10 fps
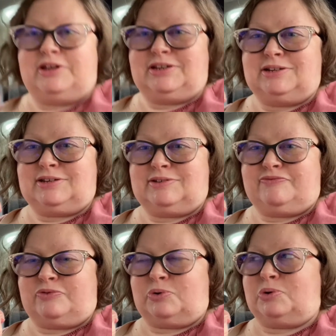it
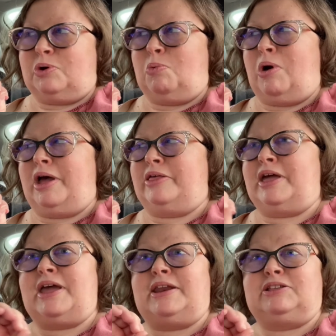for a while,
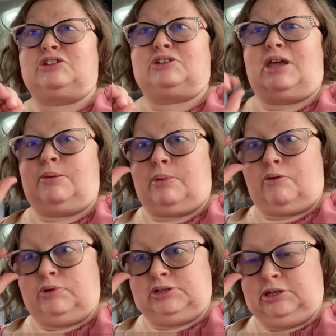and it just came out
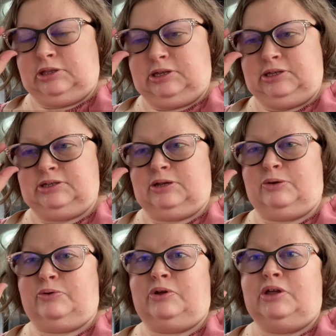recently.
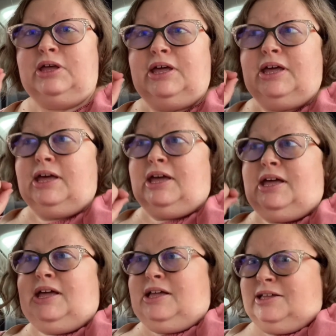So
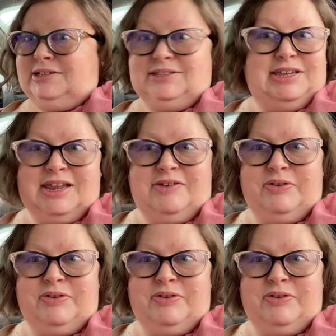I'll see you in a few